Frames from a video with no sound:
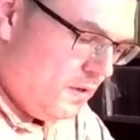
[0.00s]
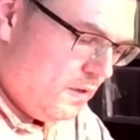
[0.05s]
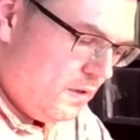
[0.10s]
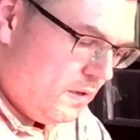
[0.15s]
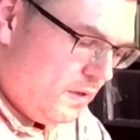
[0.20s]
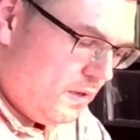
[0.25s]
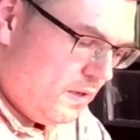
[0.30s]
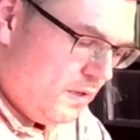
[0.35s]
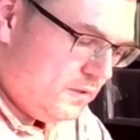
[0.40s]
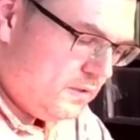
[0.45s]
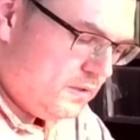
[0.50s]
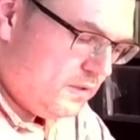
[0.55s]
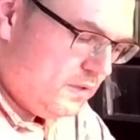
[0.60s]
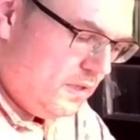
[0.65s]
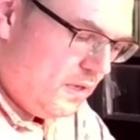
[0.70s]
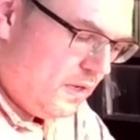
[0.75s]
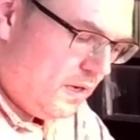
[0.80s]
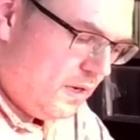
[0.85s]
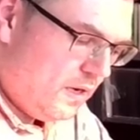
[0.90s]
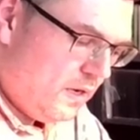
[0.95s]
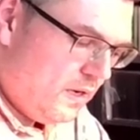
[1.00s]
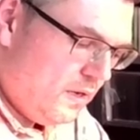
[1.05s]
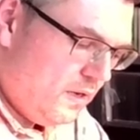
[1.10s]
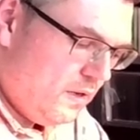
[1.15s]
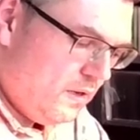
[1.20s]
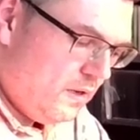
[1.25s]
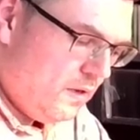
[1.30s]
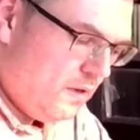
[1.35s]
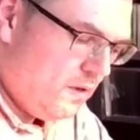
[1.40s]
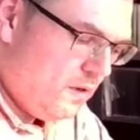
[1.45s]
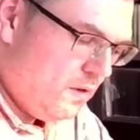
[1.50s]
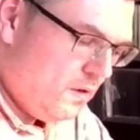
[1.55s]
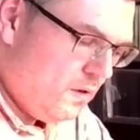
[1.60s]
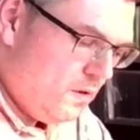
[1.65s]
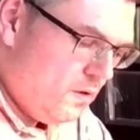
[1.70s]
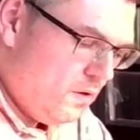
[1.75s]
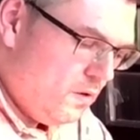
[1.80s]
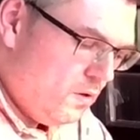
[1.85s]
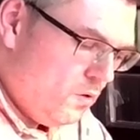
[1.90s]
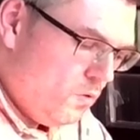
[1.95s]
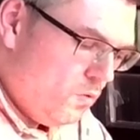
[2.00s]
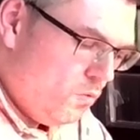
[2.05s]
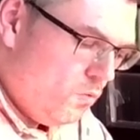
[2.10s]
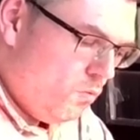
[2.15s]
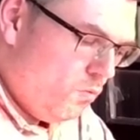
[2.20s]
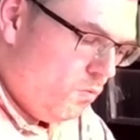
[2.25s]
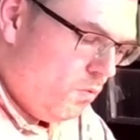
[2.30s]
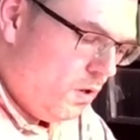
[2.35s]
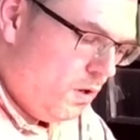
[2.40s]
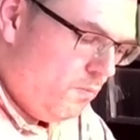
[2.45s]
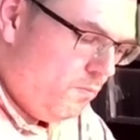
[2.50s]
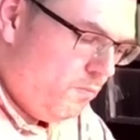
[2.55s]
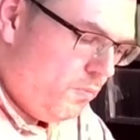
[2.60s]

STI 1